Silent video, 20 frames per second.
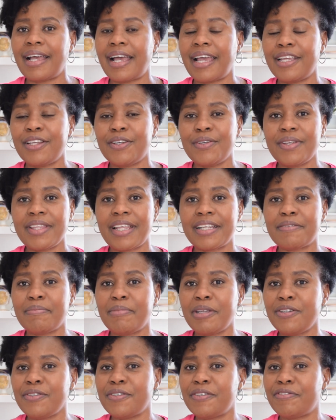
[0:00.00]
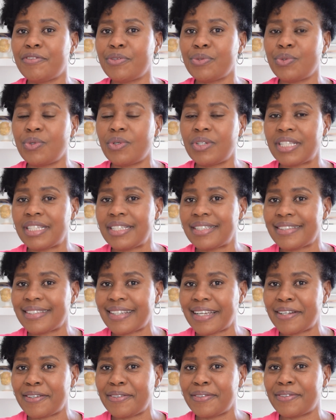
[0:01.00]
I know that many of you on this
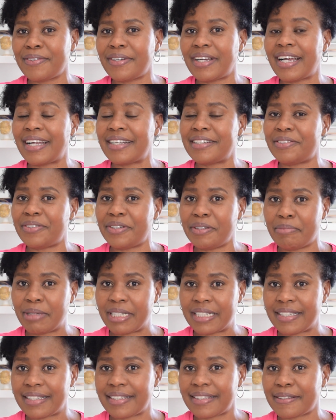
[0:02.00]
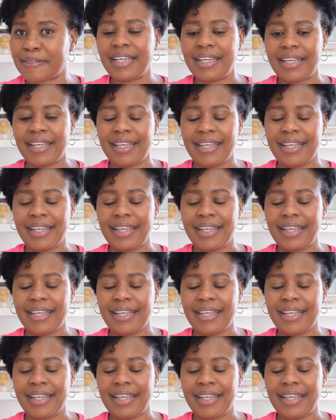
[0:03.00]
channel are dreamers.